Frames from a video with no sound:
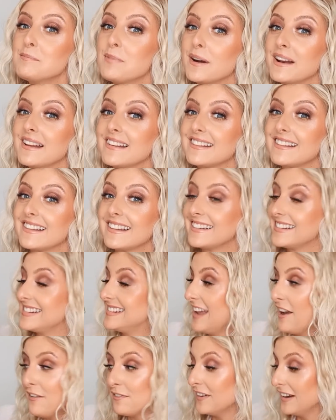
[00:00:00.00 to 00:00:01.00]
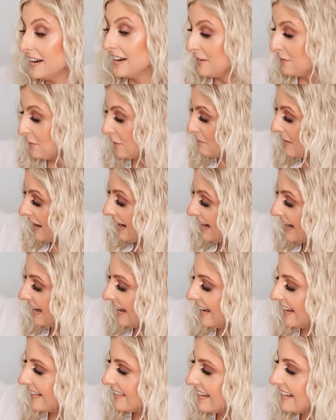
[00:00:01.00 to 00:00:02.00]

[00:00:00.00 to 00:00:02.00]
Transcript: but it's definitely for me.